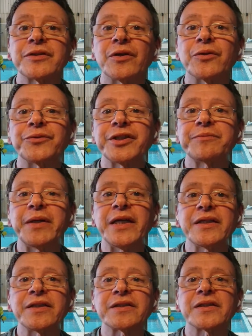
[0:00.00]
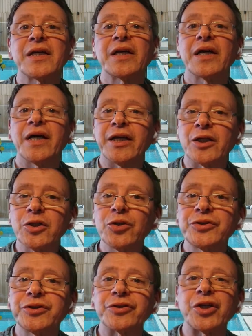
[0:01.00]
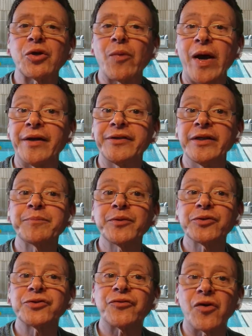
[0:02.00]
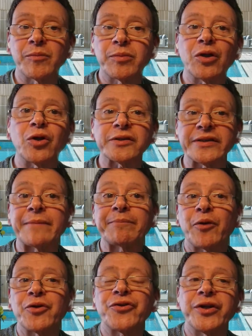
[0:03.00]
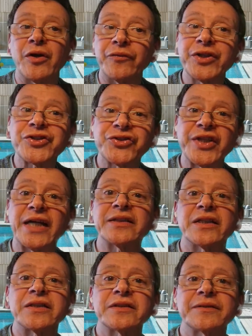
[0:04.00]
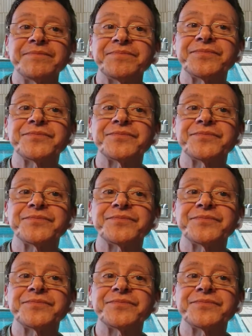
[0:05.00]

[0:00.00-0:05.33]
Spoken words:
so this means include required inputs from clause 9.3 of each standard.